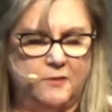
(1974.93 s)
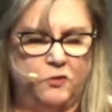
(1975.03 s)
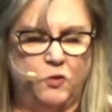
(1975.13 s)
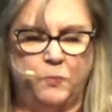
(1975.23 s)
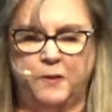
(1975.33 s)
of
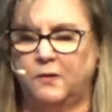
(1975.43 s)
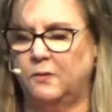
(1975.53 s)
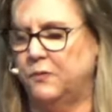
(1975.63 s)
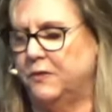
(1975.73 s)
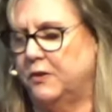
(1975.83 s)
spirit
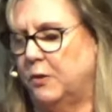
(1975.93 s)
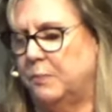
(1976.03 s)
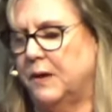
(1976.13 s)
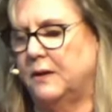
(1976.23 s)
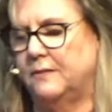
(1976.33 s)
within our
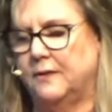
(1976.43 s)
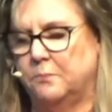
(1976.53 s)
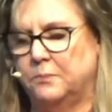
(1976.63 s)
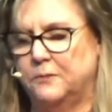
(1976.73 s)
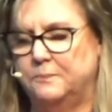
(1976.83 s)
body
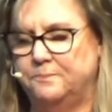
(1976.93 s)
temple.